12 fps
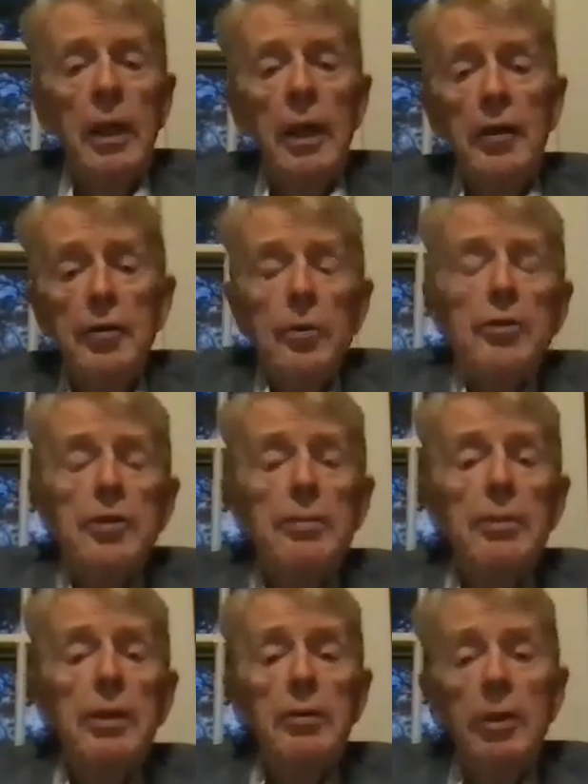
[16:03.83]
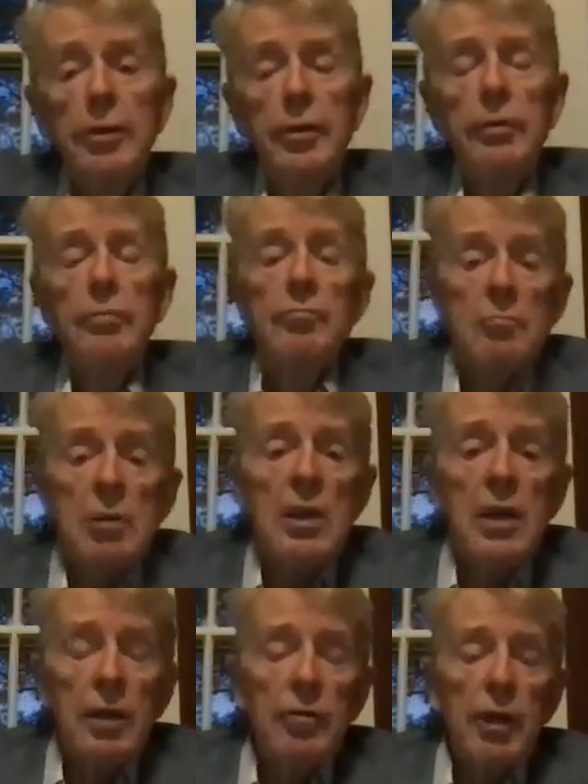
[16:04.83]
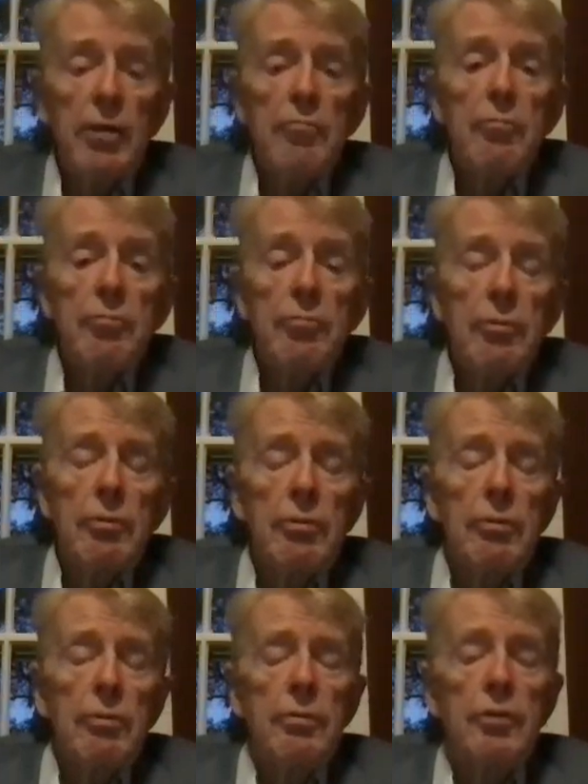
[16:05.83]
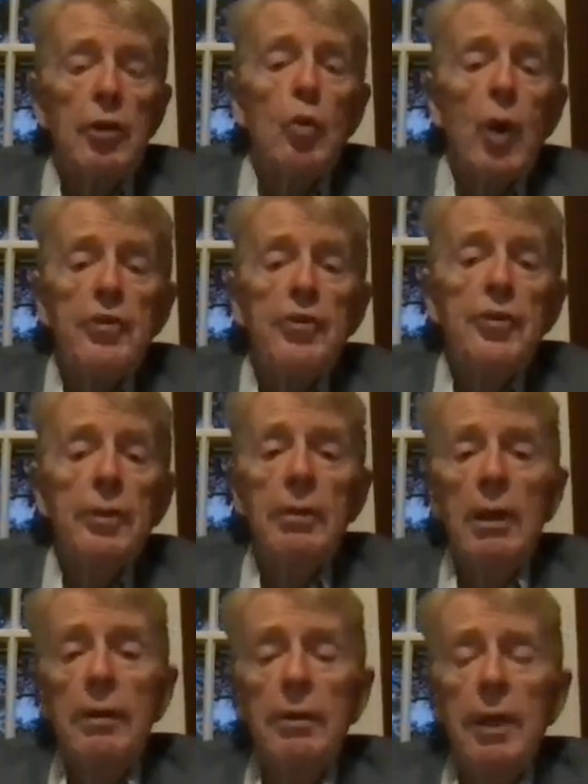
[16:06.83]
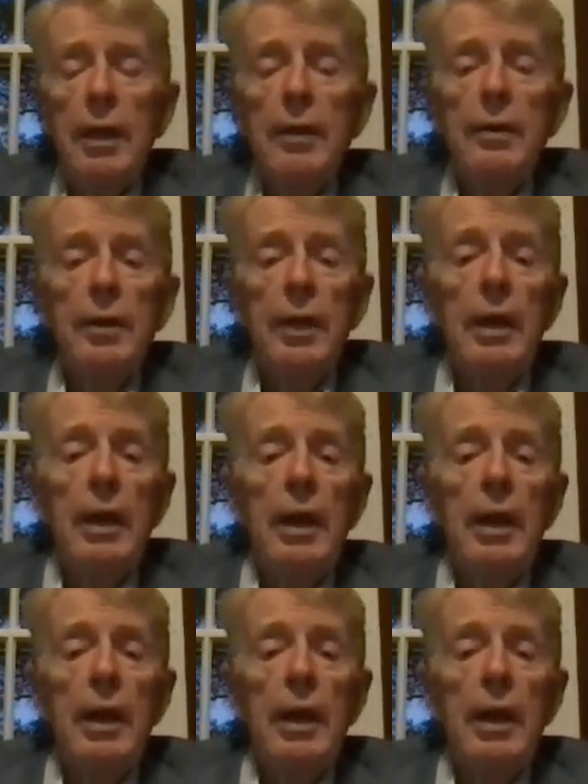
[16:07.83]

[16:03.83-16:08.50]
And so they're simply going to try to sequester and